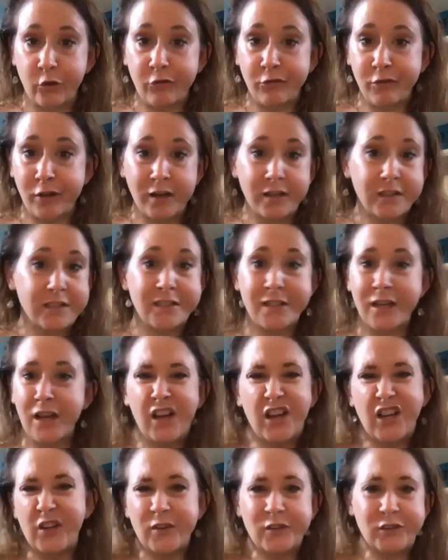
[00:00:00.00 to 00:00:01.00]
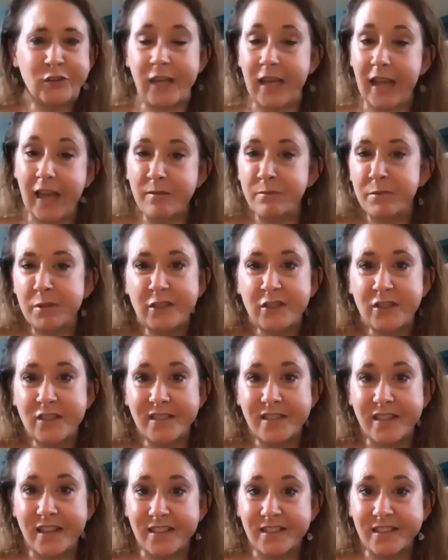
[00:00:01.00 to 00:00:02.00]
floss. You actually can't purchase
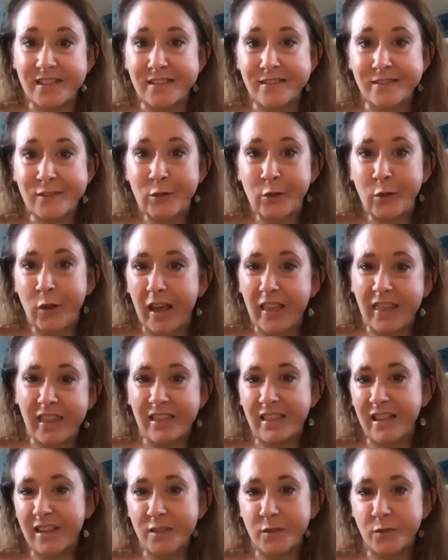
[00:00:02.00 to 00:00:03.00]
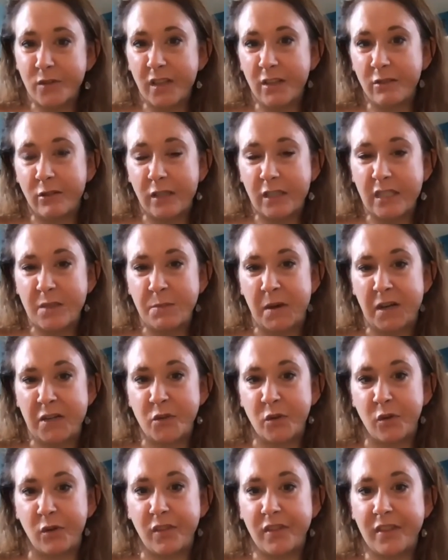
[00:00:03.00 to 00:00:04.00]
this. So I think that's really, really
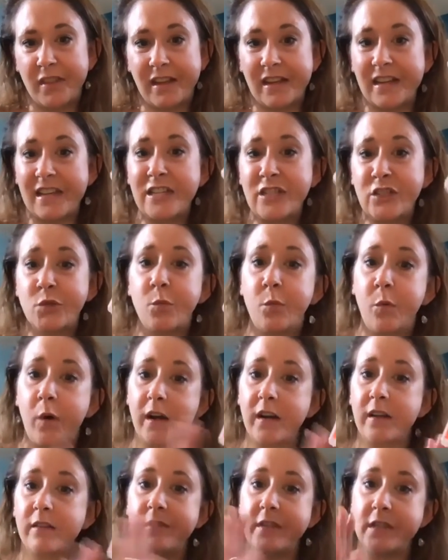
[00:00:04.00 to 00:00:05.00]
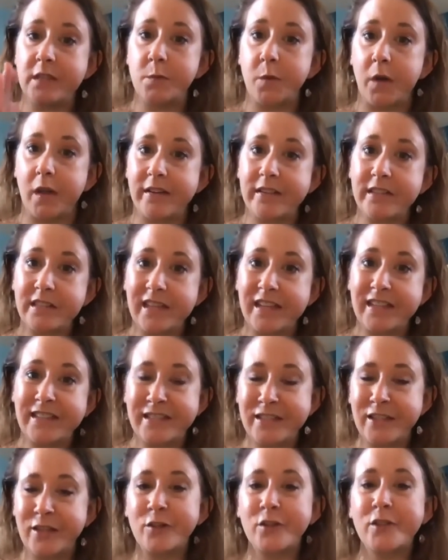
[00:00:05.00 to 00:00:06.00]
special that each one of these wellness kits,
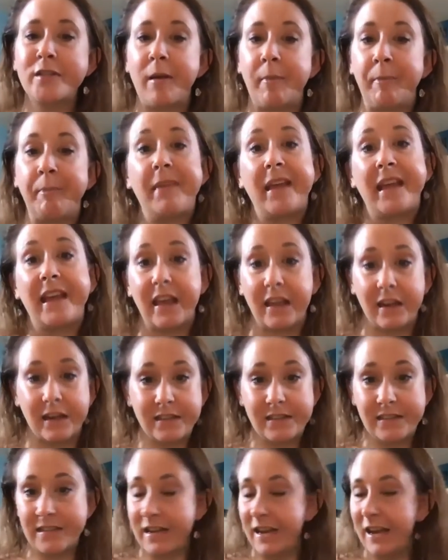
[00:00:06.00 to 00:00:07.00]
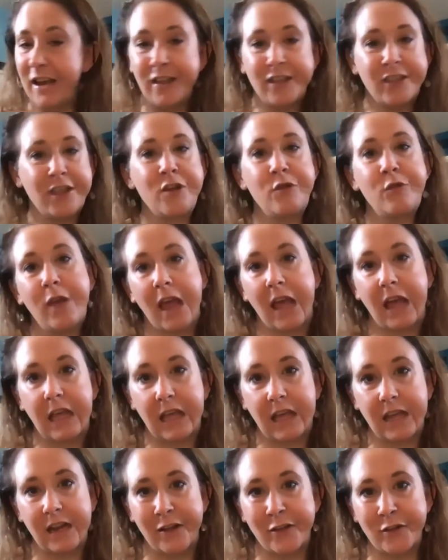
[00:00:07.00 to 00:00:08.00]
there's something in it that you can't
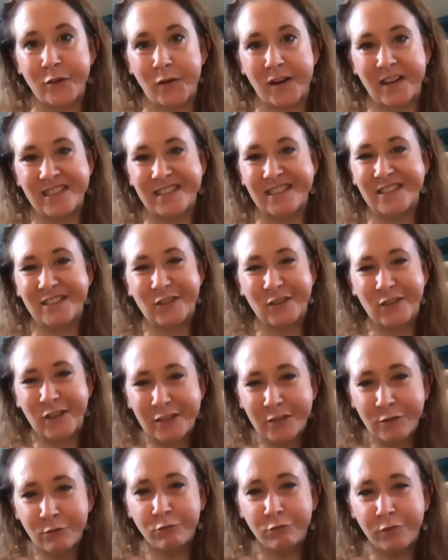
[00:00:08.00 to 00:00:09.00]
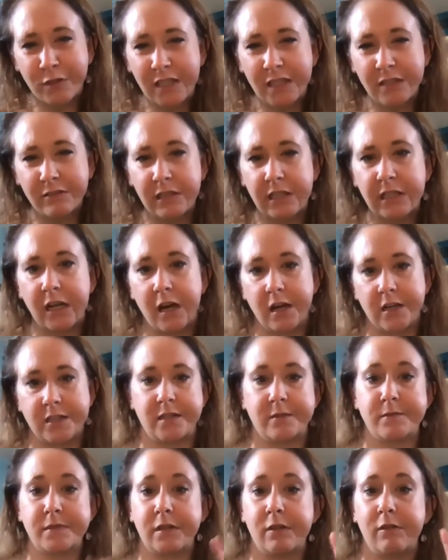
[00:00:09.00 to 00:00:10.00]
get otherwise. And so that's really, really
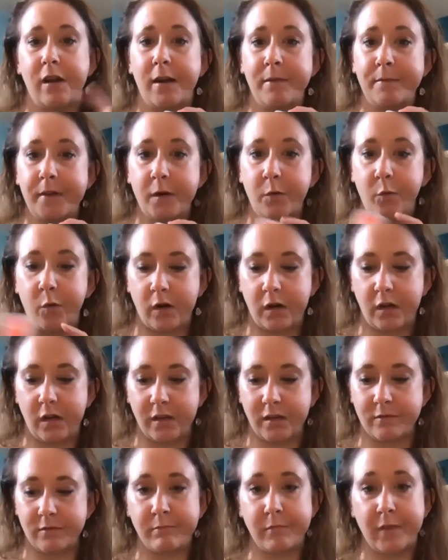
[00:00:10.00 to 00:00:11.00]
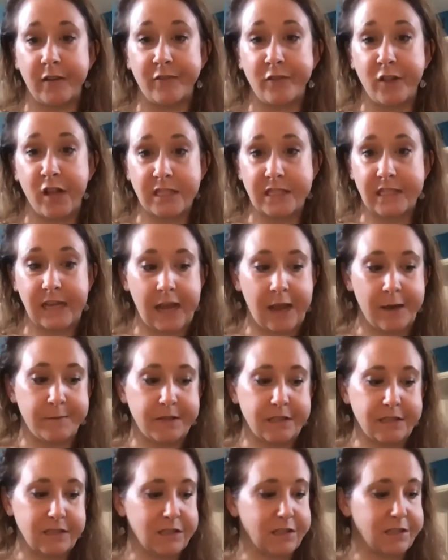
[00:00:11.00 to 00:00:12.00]
awesome. So I'm going to work on my flossing
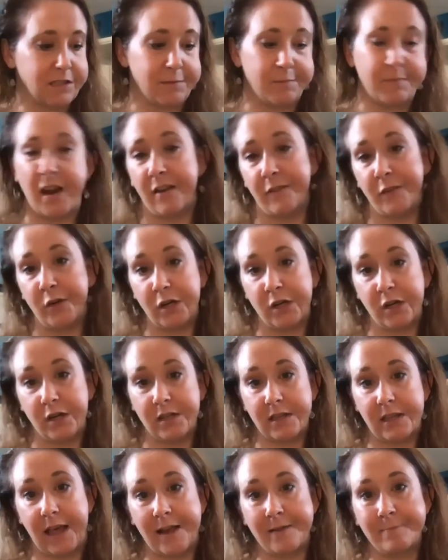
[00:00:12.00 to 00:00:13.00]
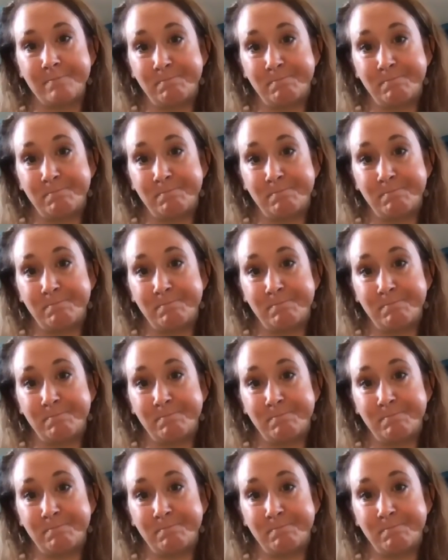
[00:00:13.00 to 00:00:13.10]
habits because I'm not very good at that.